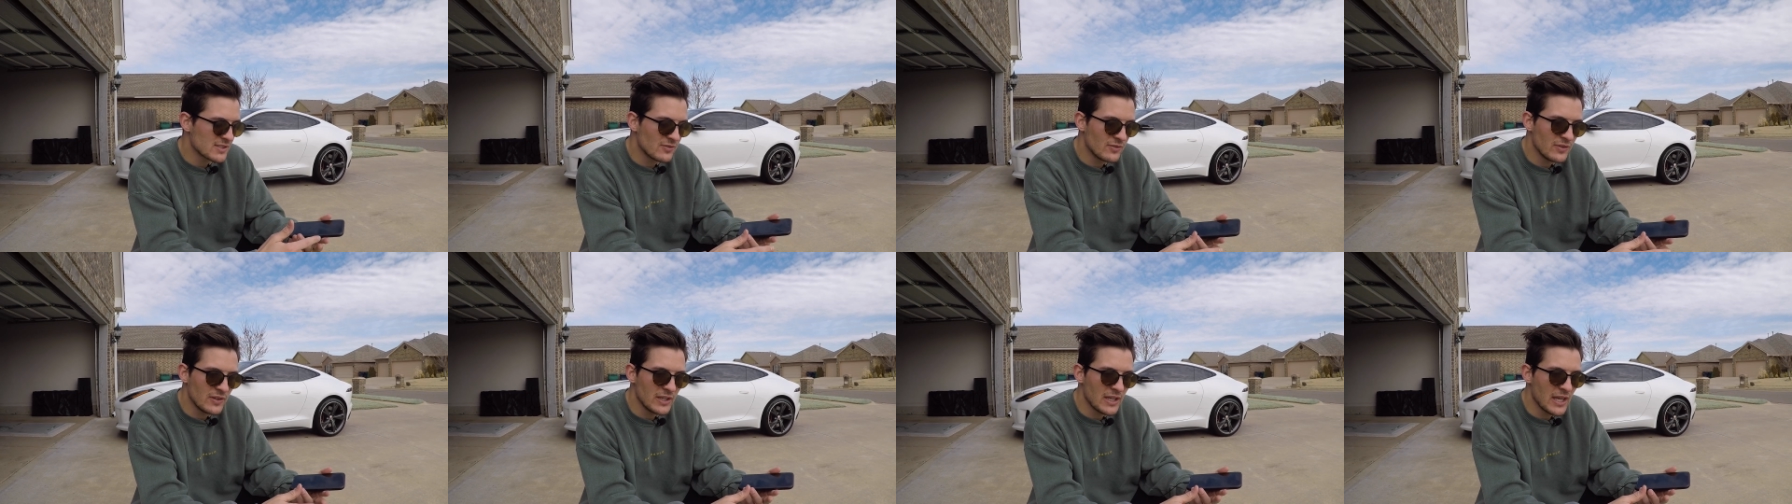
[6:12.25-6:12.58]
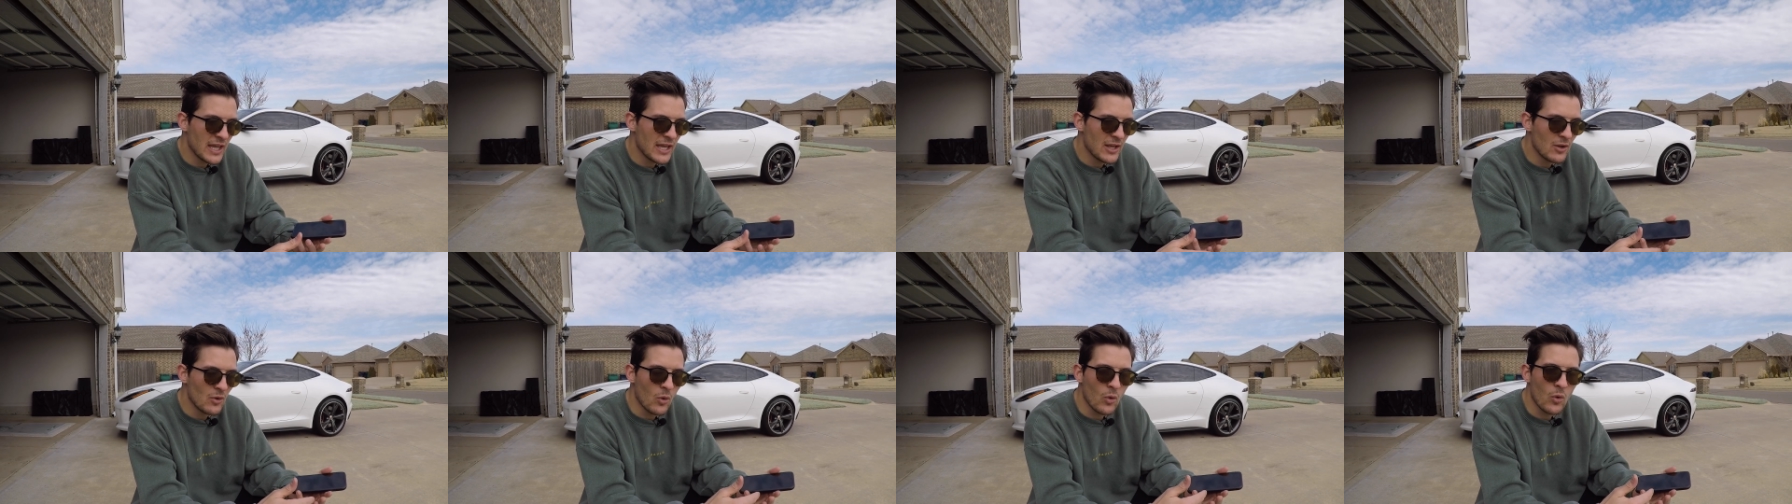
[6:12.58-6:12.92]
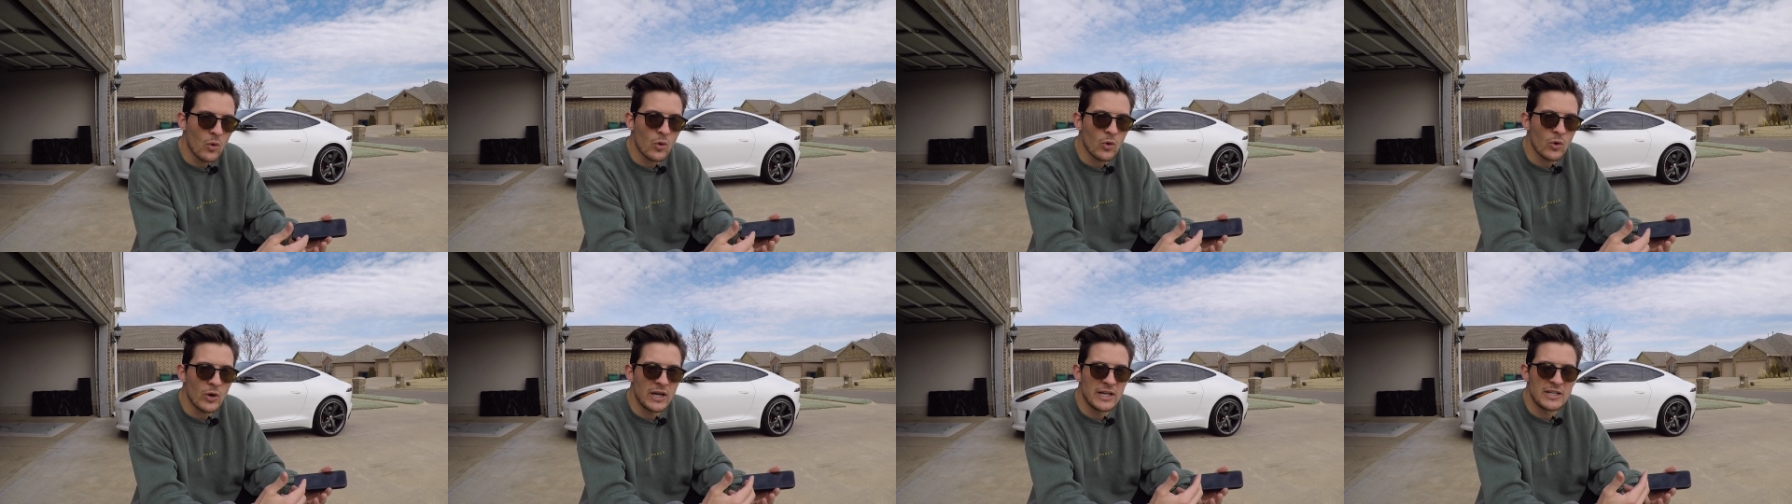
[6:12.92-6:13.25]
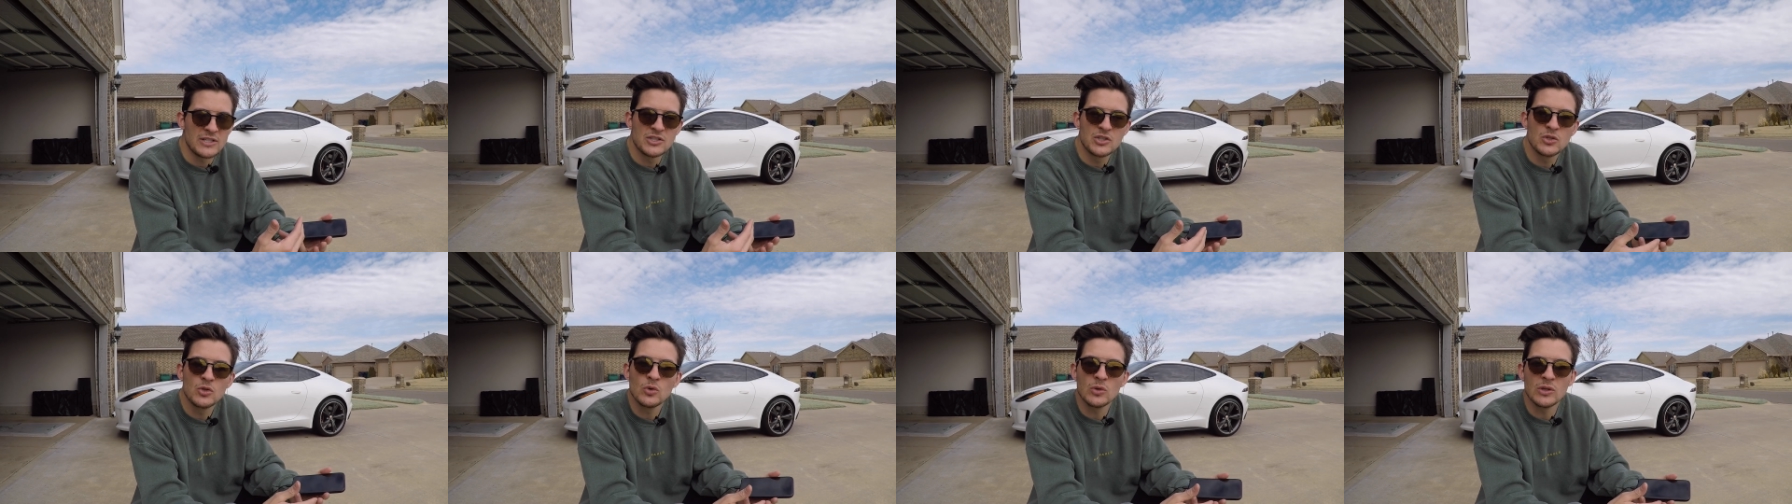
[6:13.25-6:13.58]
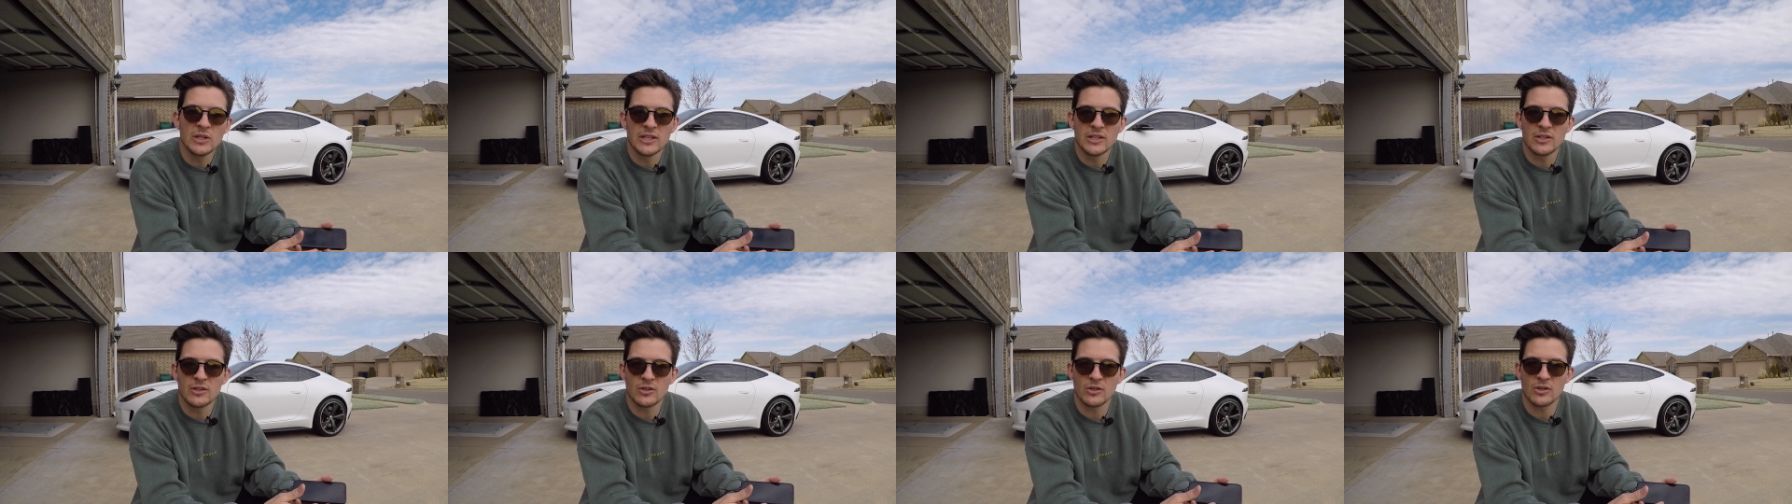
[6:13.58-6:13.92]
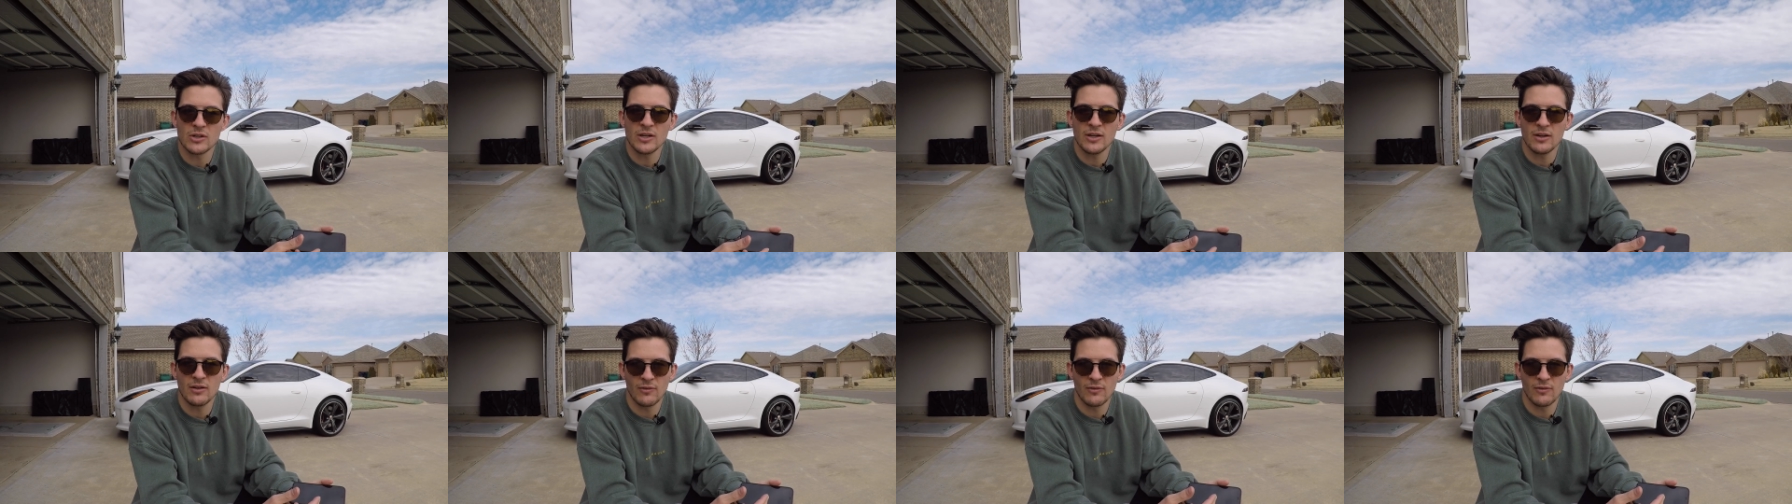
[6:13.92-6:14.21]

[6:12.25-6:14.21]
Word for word: V8, or a 2 liter